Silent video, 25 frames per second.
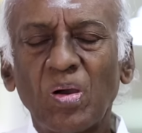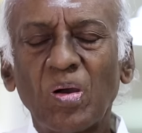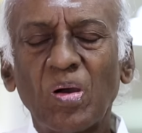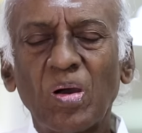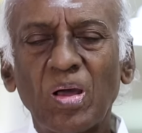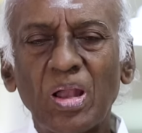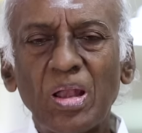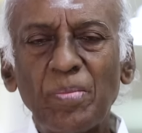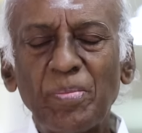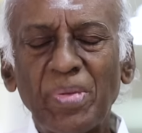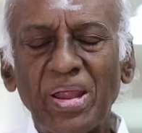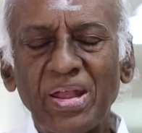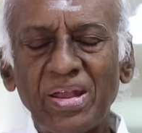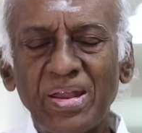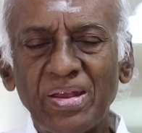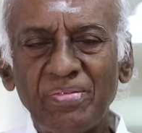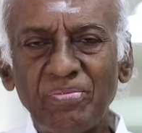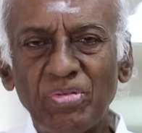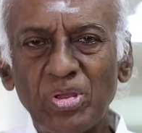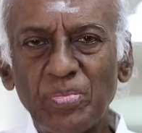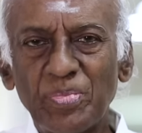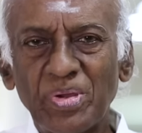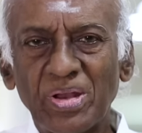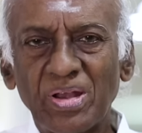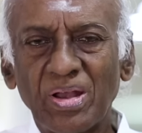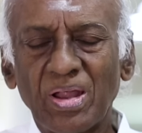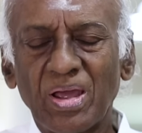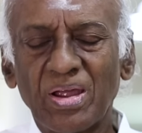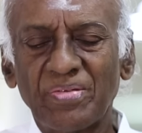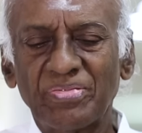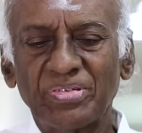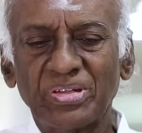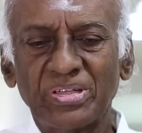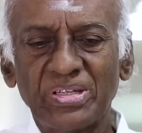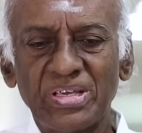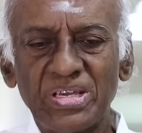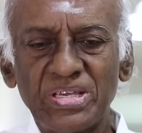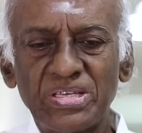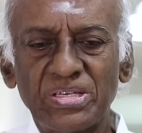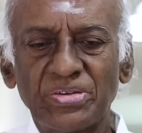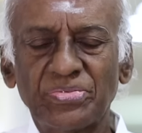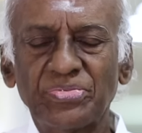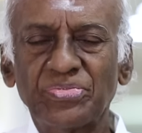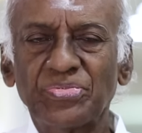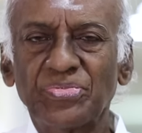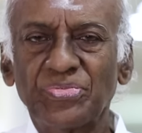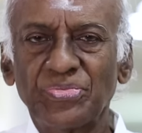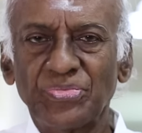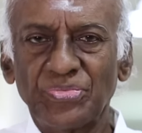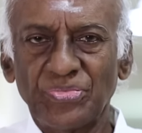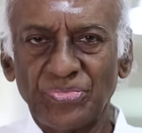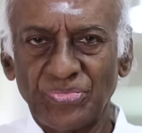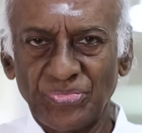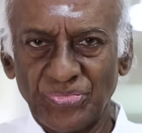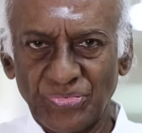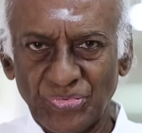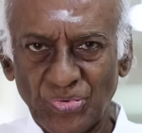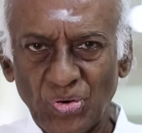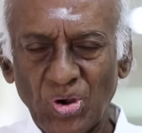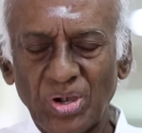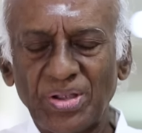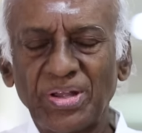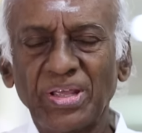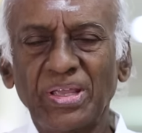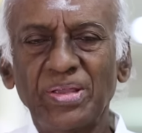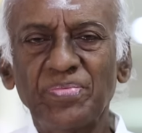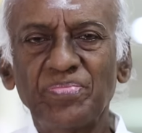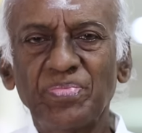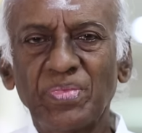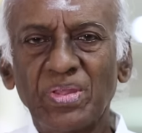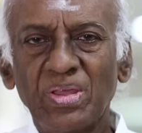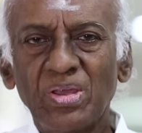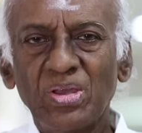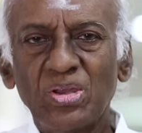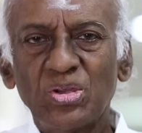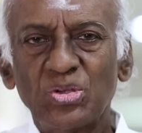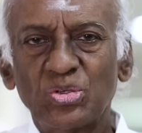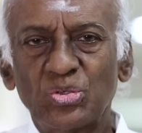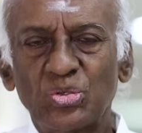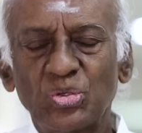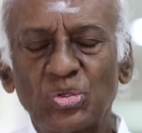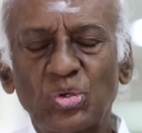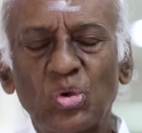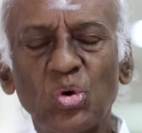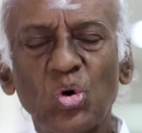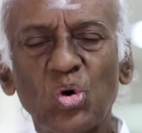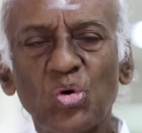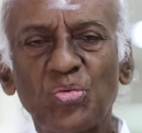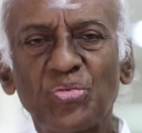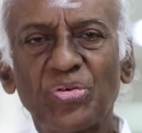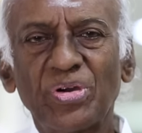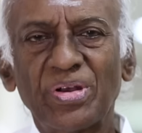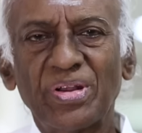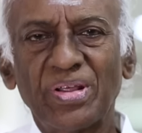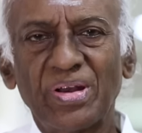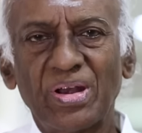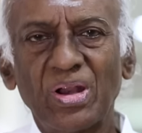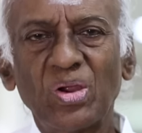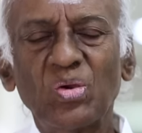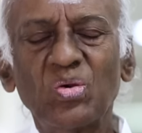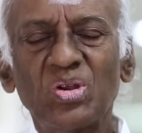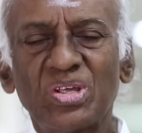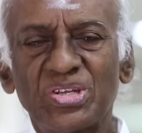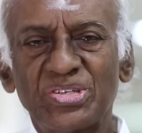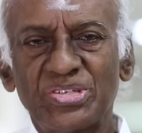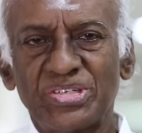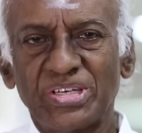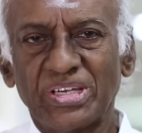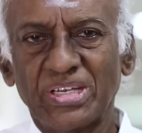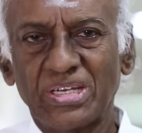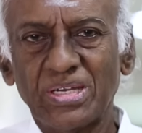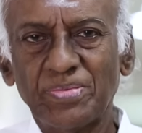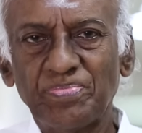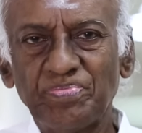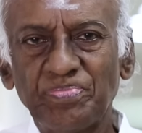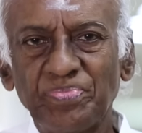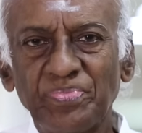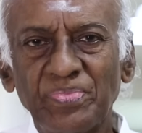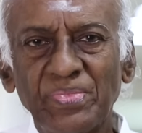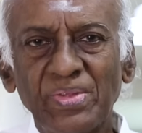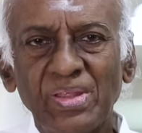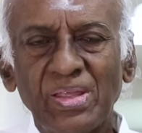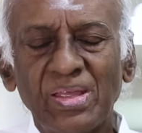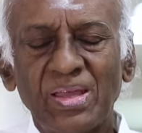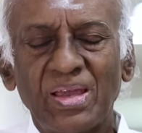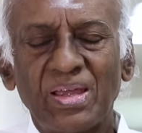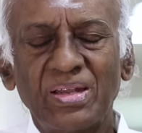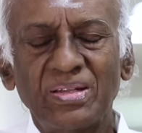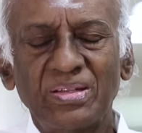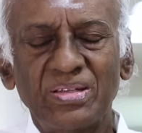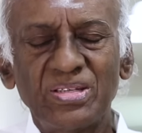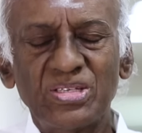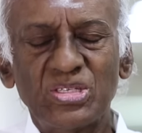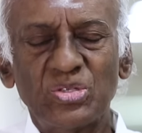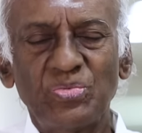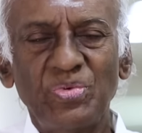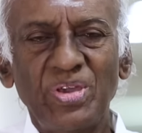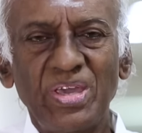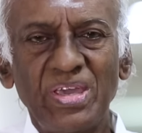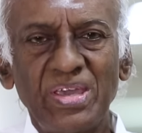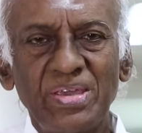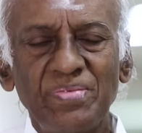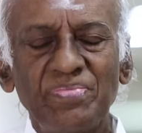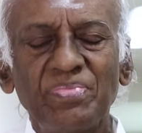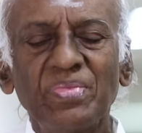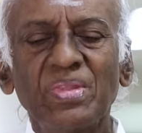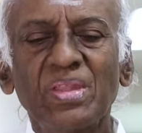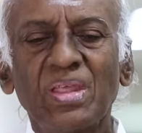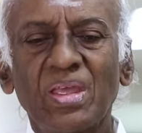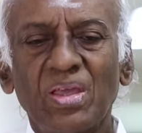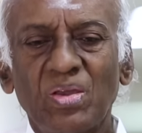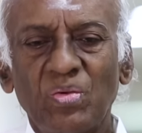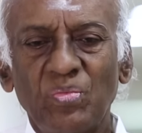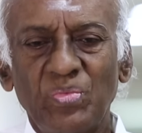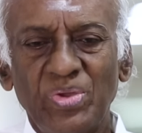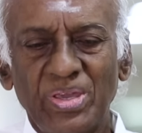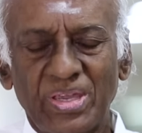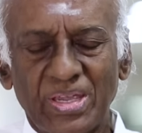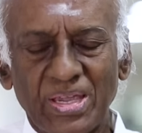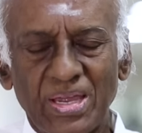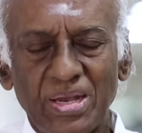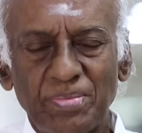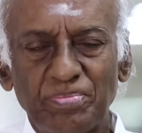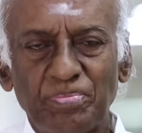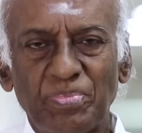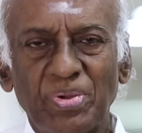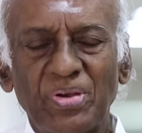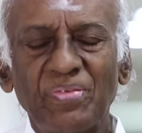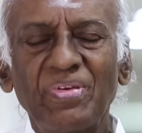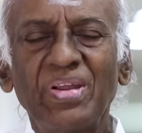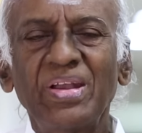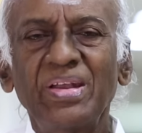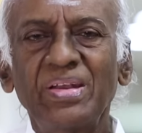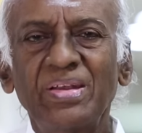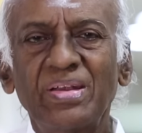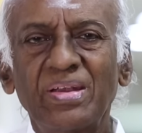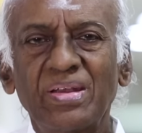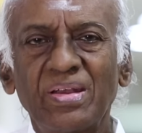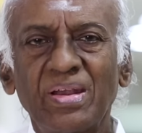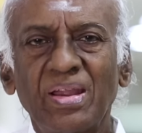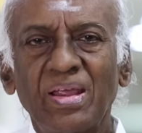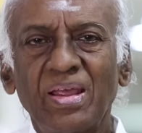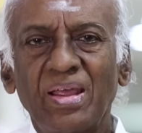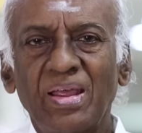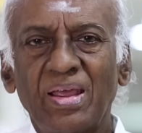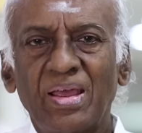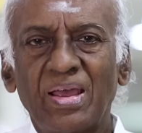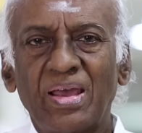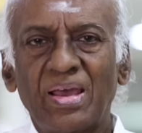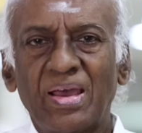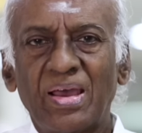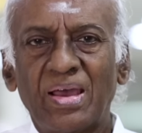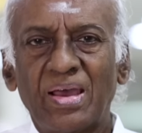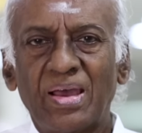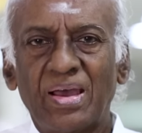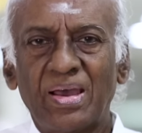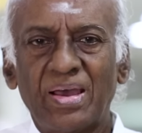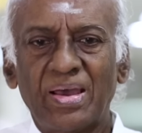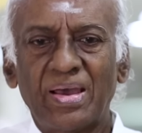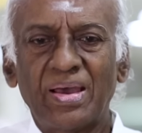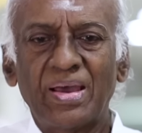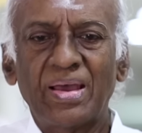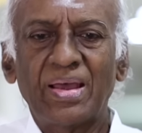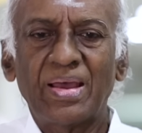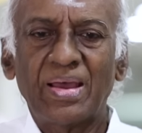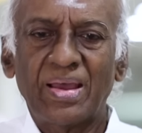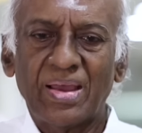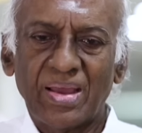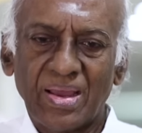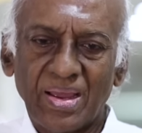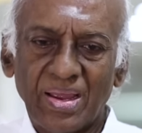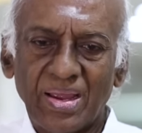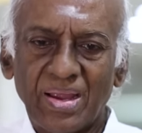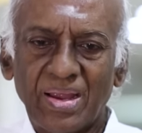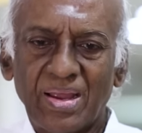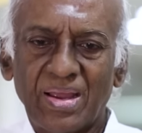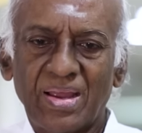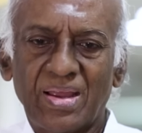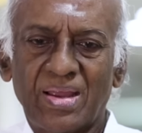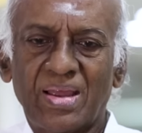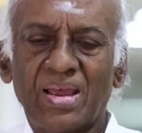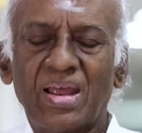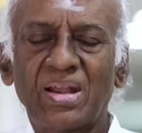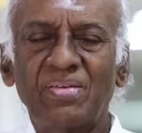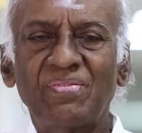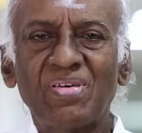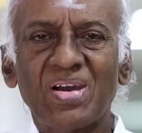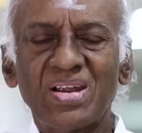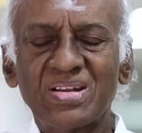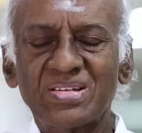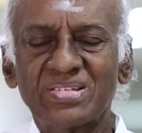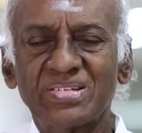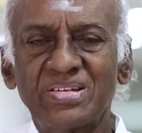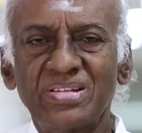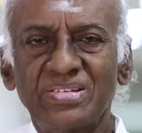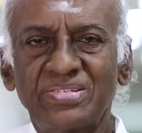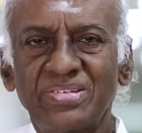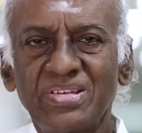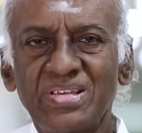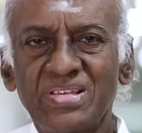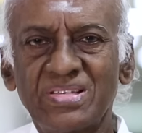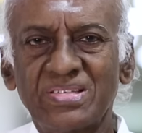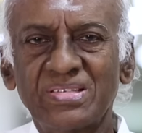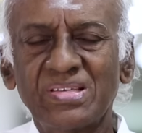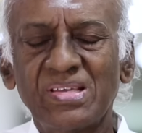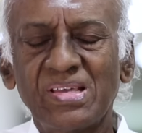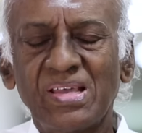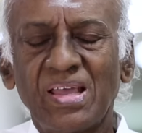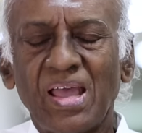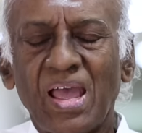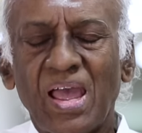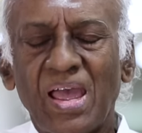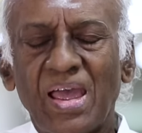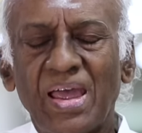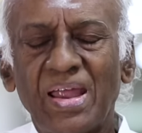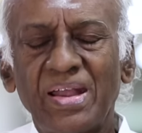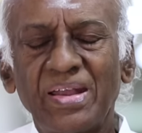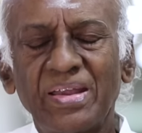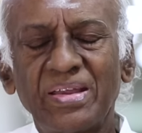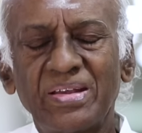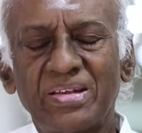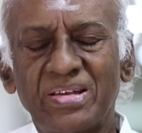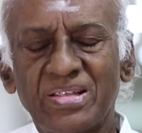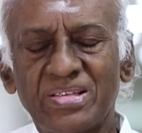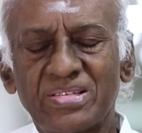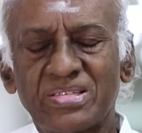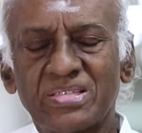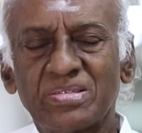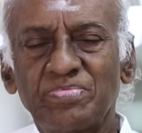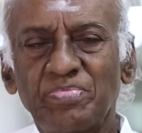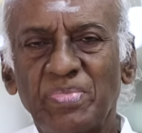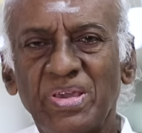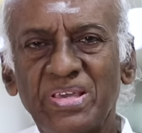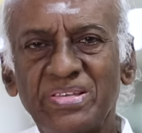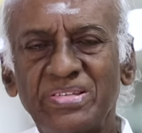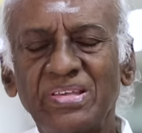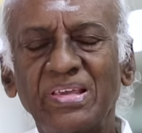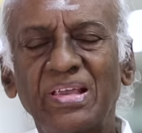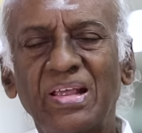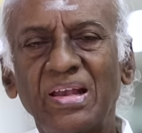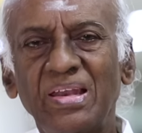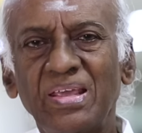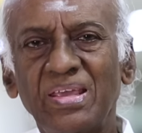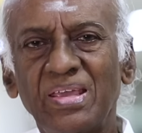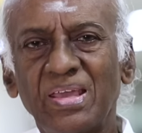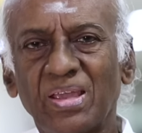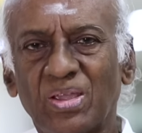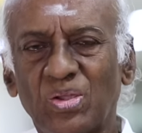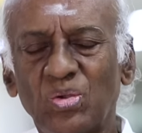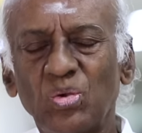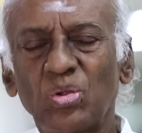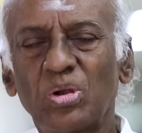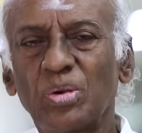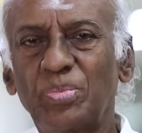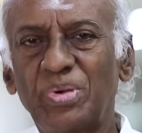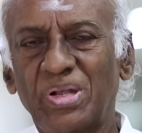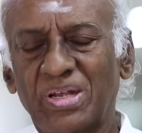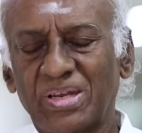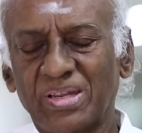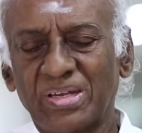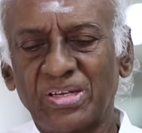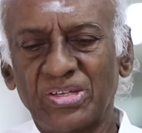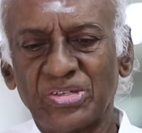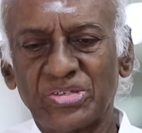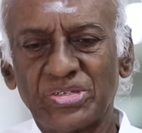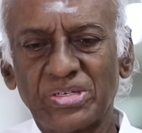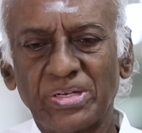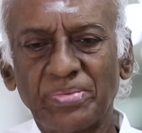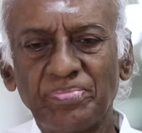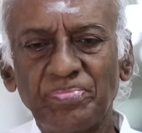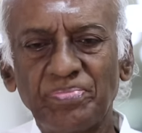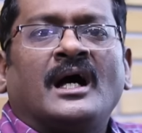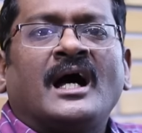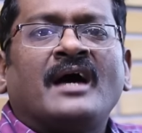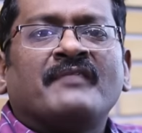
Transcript: All men and women after the age of 40 should go for a regular checkup and this way we can prevent uh, advanced disease and it is basically a curable condition.